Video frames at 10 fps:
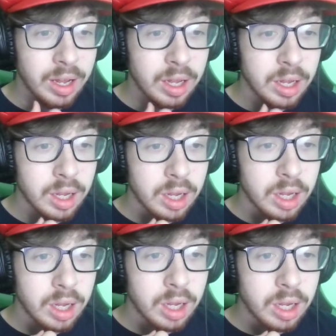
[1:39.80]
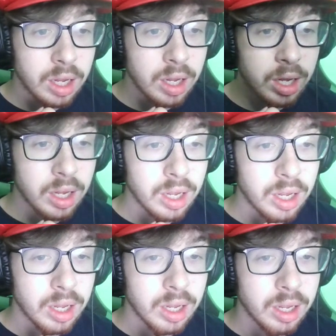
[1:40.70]

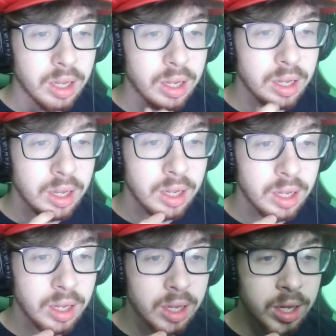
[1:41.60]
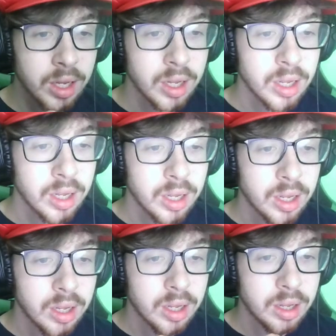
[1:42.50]

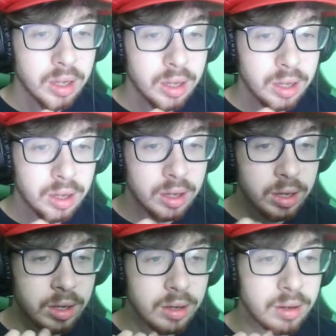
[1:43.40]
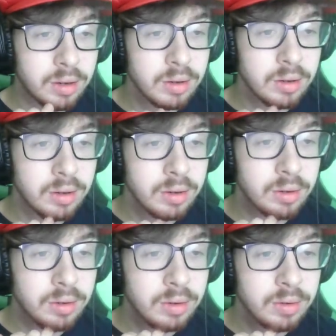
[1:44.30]

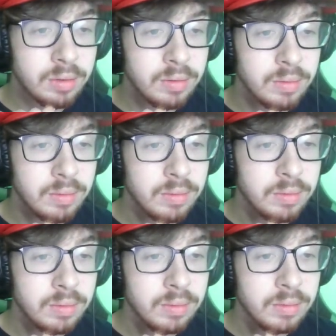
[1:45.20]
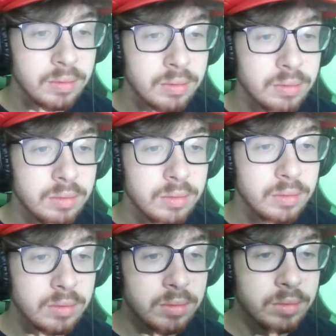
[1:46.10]

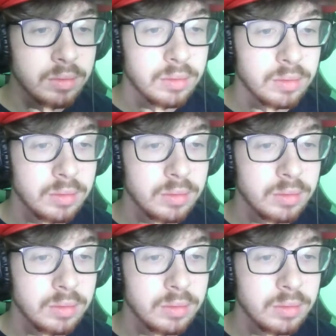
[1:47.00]
(no one is talking)